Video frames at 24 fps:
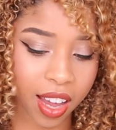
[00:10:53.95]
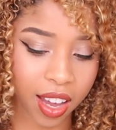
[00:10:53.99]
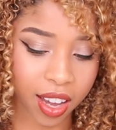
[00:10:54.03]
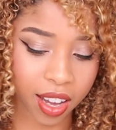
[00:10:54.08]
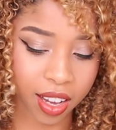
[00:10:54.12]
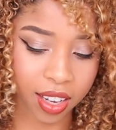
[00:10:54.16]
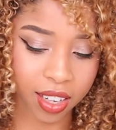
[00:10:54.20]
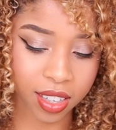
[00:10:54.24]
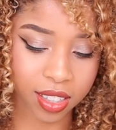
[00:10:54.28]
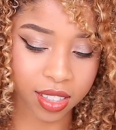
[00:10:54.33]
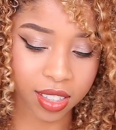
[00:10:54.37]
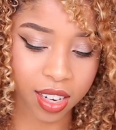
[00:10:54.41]

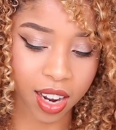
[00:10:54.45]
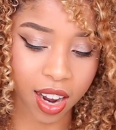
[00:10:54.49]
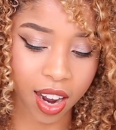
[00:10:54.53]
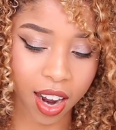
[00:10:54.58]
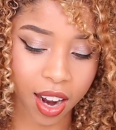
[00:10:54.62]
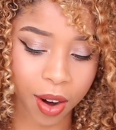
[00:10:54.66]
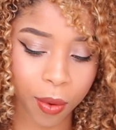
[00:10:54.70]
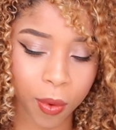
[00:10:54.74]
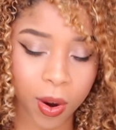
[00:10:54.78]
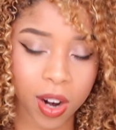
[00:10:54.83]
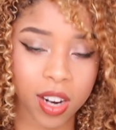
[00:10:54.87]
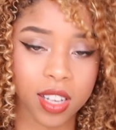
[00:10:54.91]
and
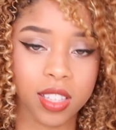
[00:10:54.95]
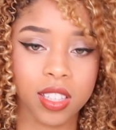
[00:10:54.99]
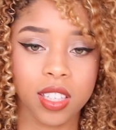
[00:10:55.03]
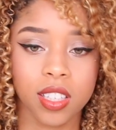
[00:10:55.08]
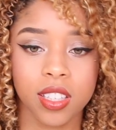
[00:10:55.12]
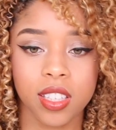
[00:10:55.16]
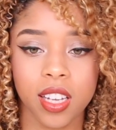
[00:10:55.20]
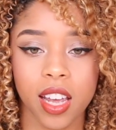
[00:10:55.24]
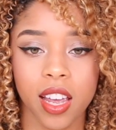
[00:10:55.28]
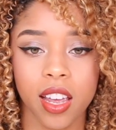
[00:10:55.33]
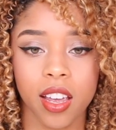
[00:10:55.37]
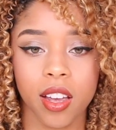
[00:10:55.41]
I wanted
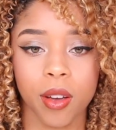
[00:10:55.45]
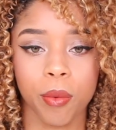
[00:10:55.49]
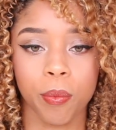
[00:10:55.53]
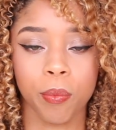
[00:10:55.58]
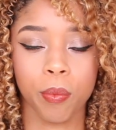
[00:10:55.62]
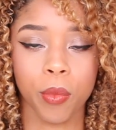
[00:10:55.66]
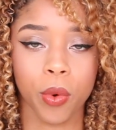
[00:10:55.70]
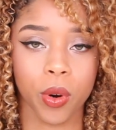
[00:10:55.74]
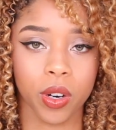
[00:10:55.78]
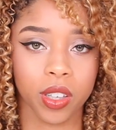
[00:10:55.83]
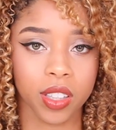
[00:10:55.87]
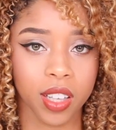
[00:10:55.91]
to take
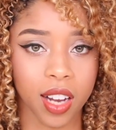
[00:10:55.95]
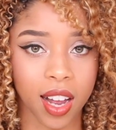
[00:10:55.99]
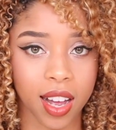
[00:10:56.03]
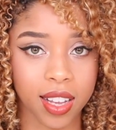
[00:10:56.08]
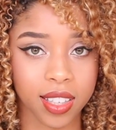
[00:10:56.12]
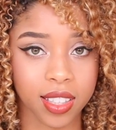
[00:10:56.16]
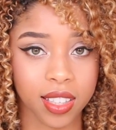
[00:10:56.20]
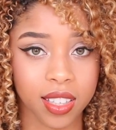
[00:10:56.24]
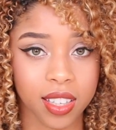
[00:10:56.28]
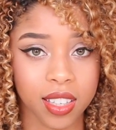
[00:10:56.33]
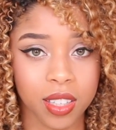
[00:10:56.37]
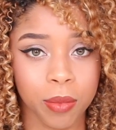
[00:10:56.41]
more
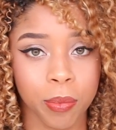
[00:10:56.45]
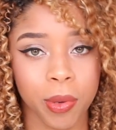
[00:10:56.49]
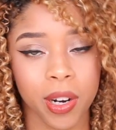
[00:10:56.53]
classes,